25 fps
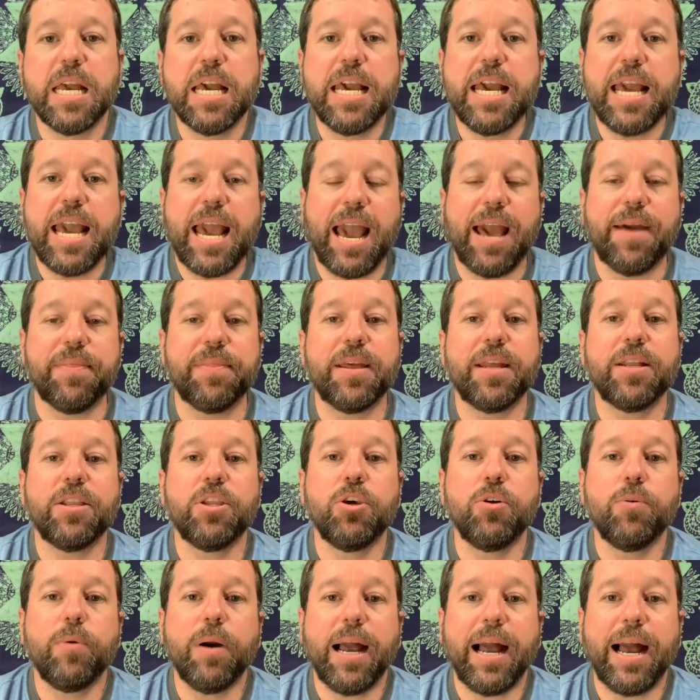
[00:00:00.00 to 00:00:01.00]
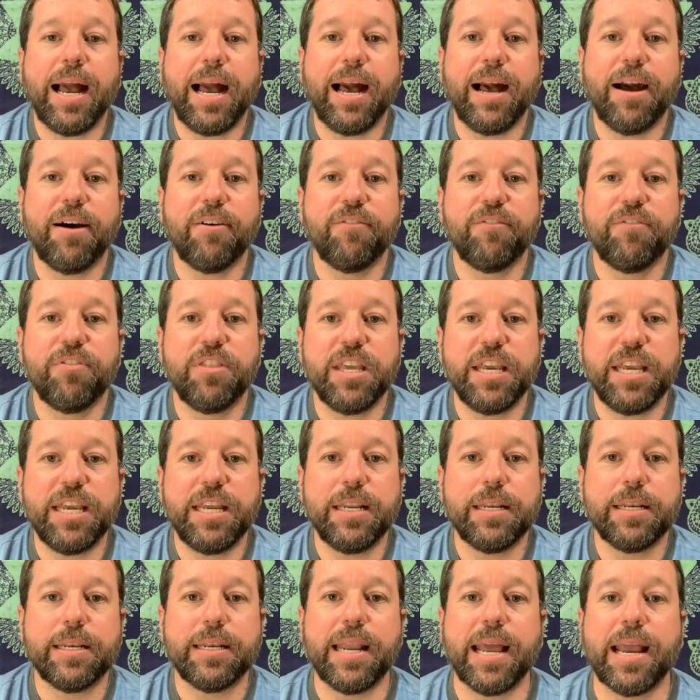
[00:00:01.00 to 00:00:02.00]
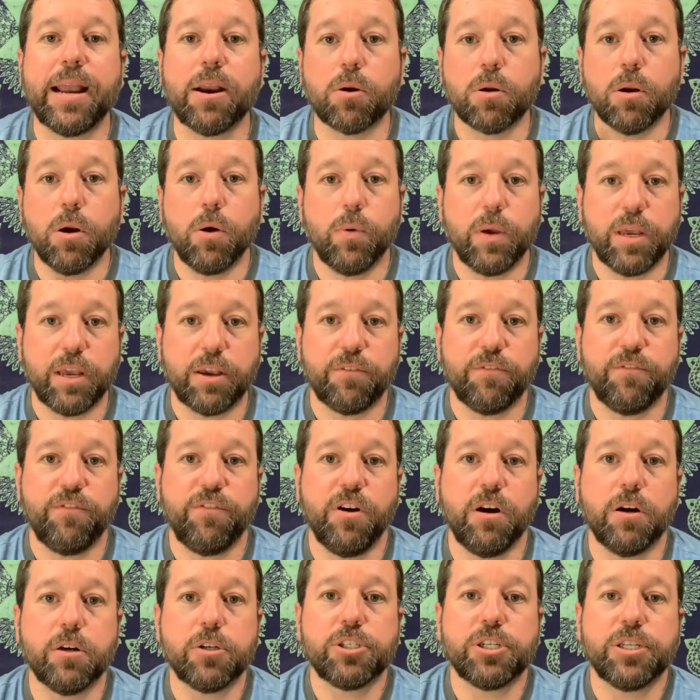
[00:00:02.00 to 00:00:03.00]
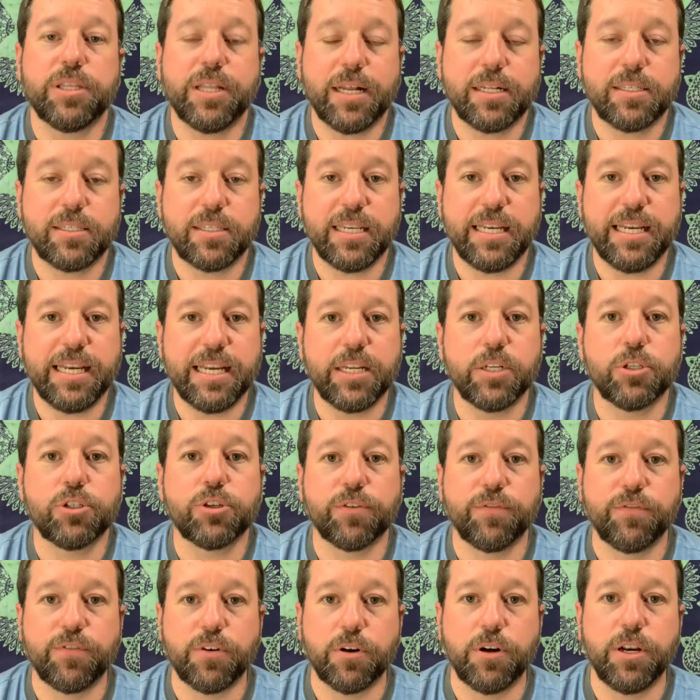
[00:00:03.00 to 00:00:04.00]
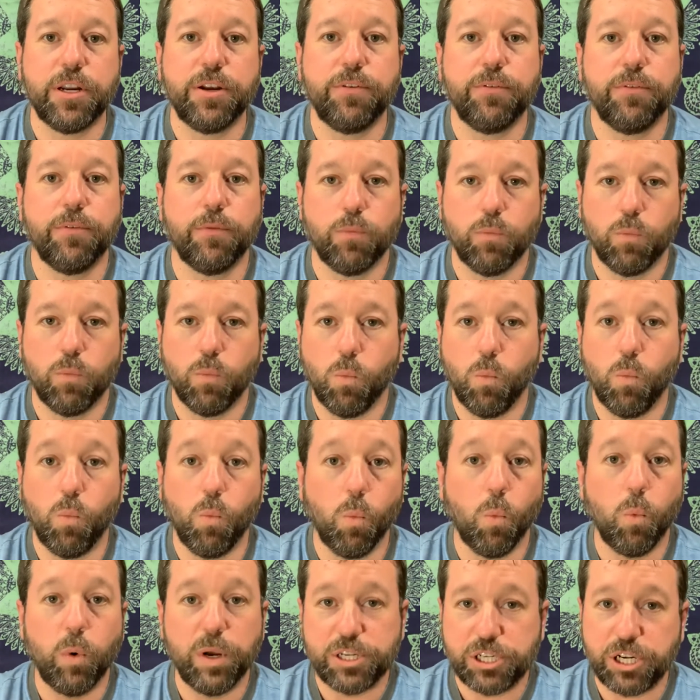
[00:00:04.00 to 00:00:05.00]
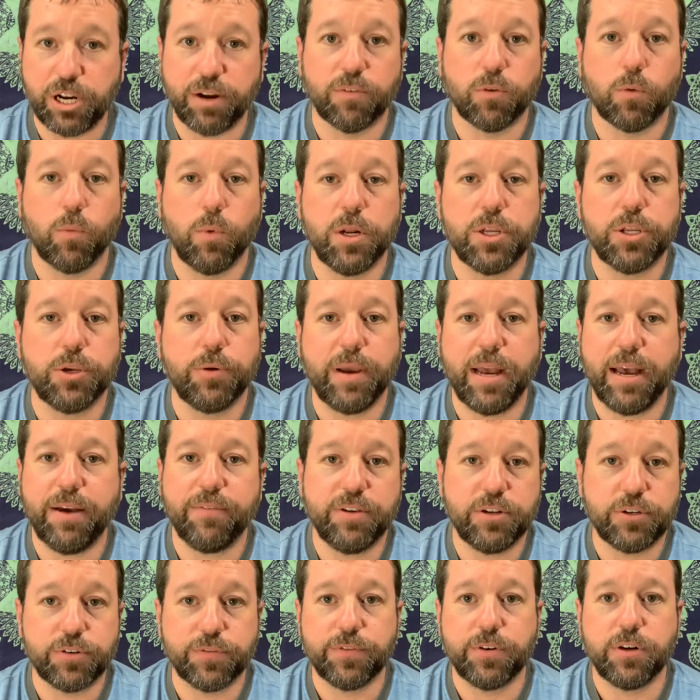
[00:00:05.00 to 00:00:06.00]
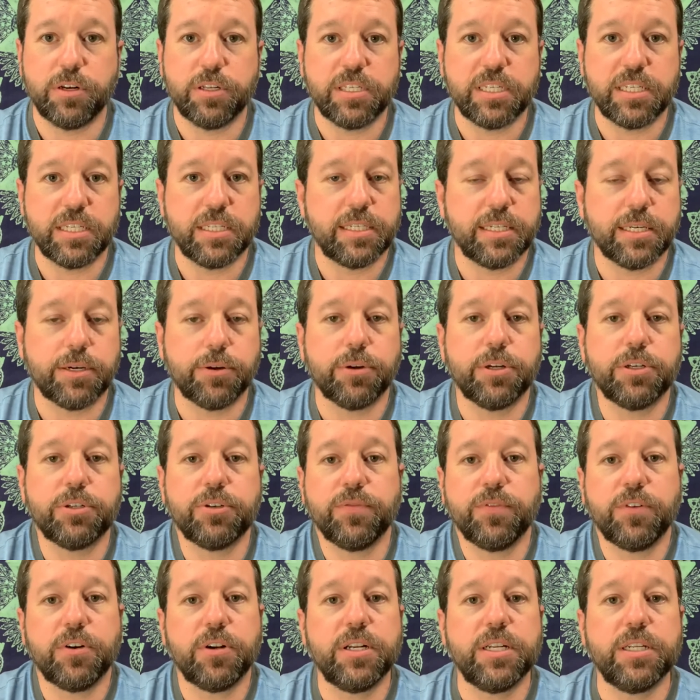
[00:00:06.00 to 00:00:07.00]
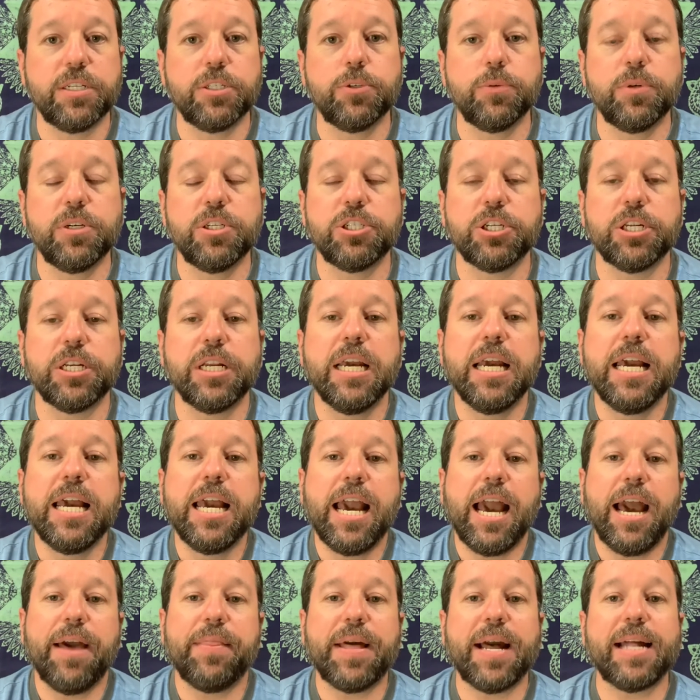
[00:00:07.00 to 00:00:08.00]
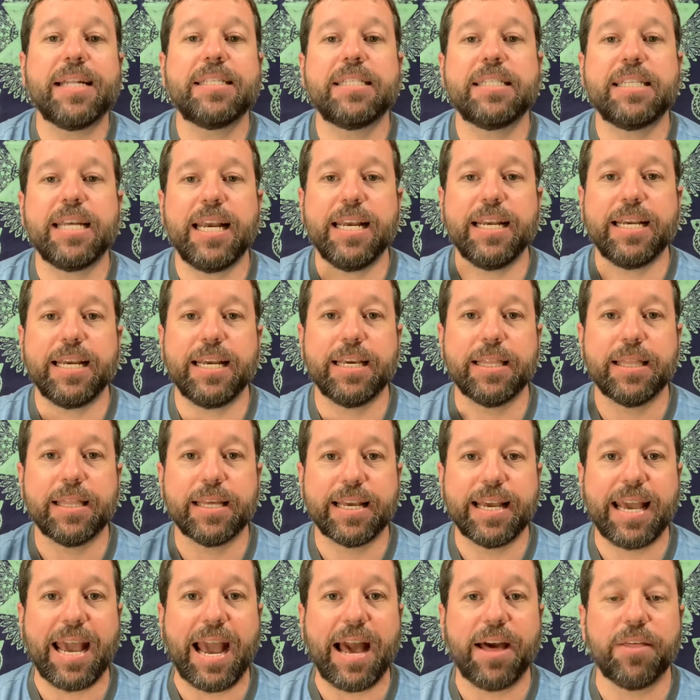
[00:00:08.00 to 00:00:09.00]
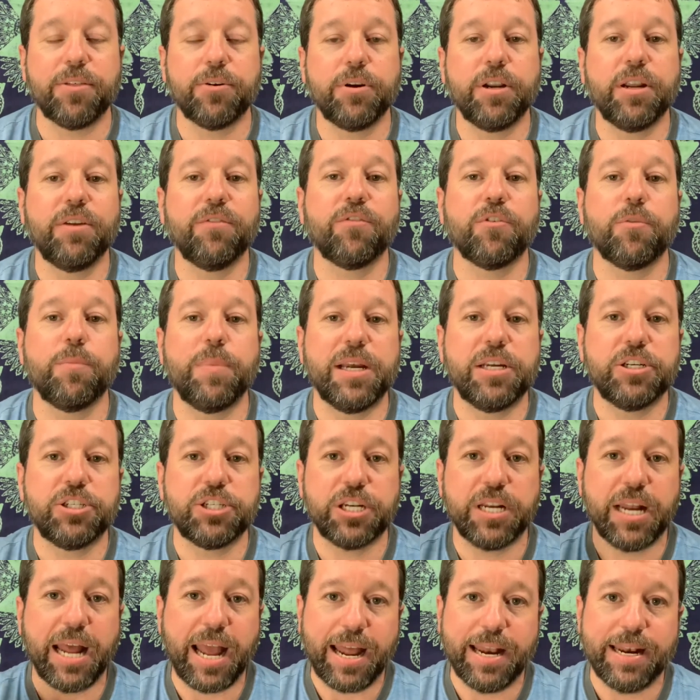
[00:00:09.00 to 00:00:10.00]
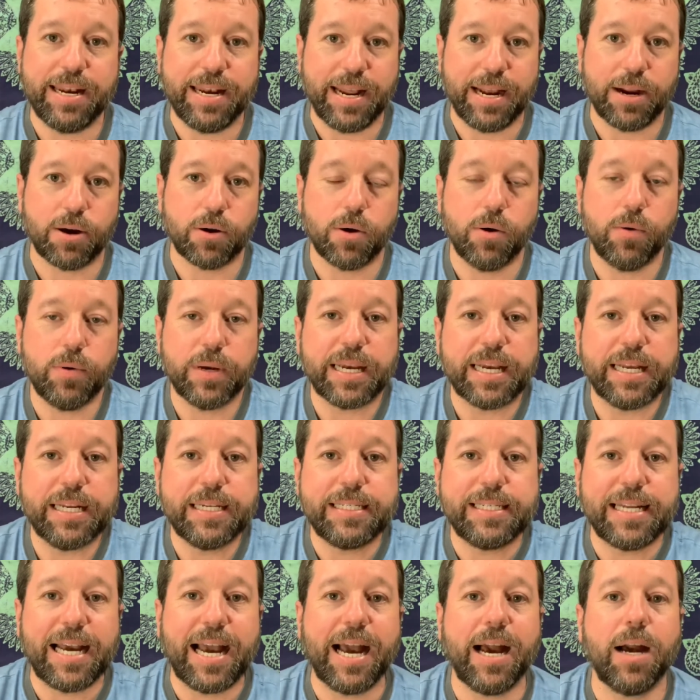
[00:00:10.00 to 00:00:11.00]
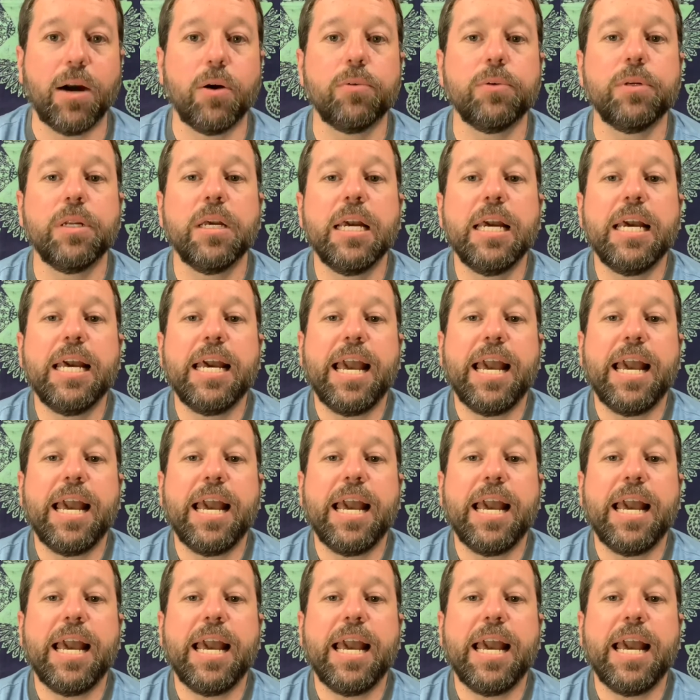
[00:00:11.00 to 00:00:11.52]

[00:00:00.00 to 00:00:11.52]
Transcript: And then you have the narrowing function, that's the introverted, whichever one you have, introverted sensing or introverted intuition. And that's taking the gathered information and narrowing it down.